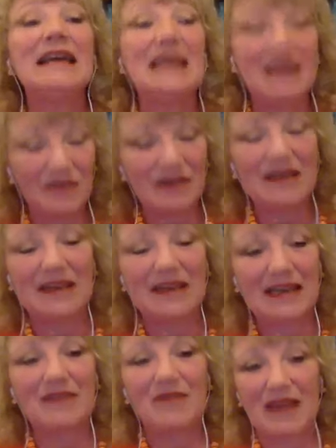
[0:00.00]
even
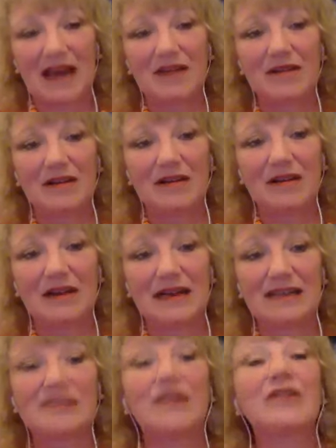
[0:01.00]
if that
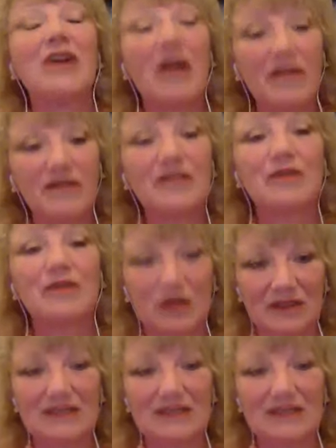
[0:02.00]
is uncomfortable